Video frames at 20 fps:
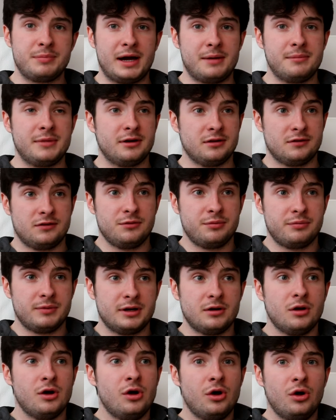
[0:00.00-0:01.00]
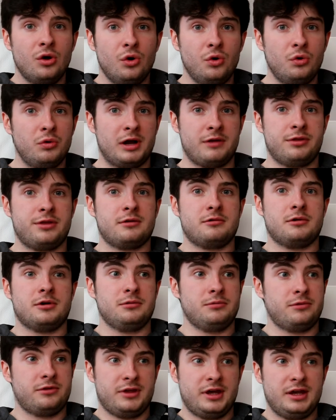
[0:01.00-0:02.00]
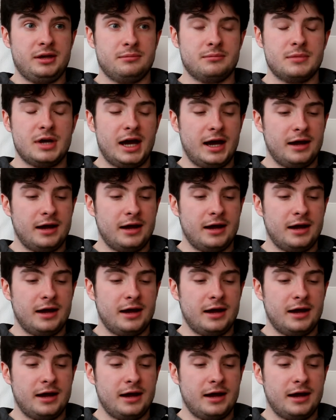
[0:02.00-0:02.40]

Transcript: Batman and Superman all have their own theme,